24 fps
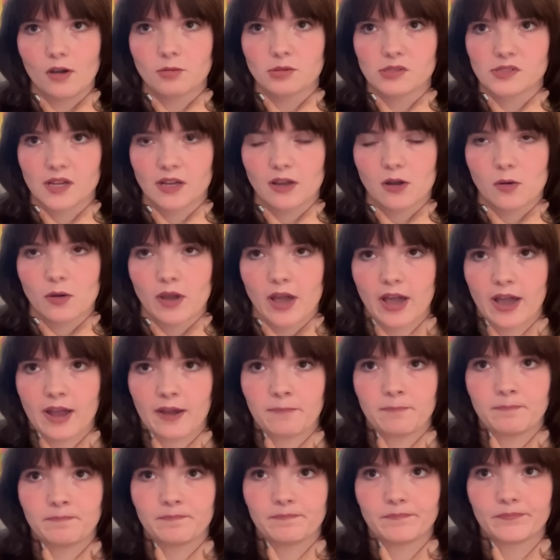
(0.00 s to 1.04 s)
I was like,
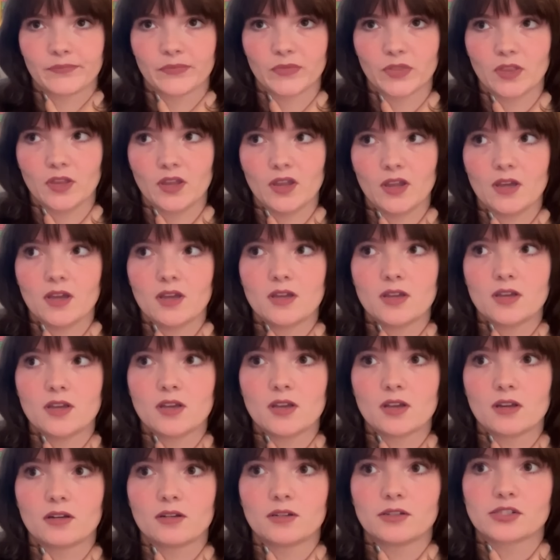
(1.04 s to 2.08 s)
okay.
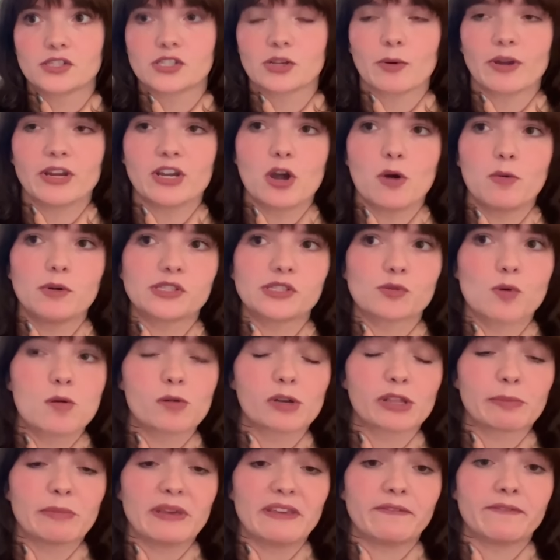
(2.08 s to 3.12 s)
So I know what's wrong
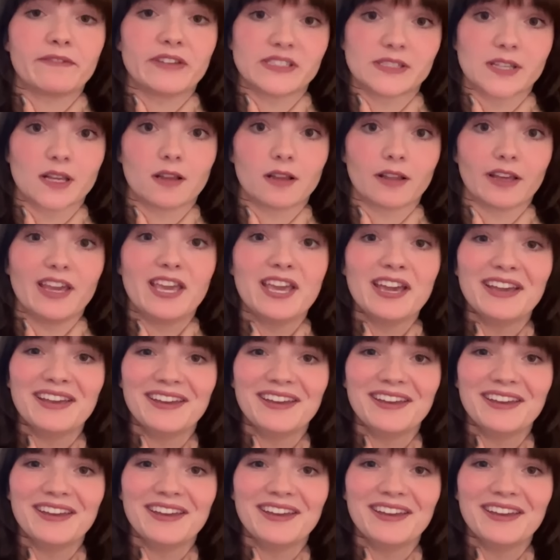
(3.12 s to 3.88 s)
with me physically,